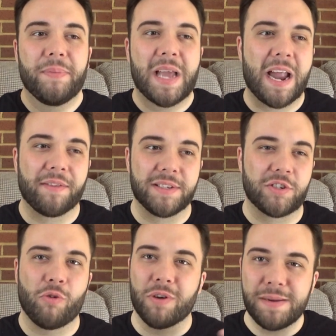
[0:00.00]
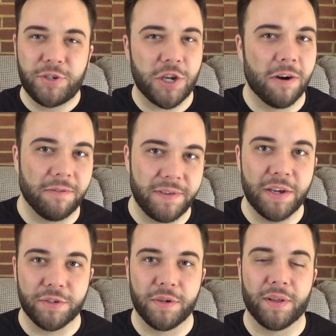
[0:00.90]
kind of this creep show
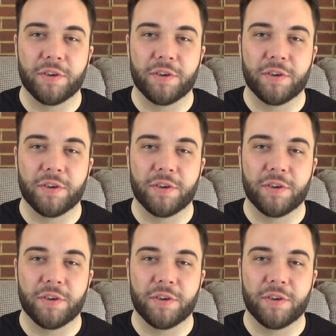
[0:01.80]
feel to it.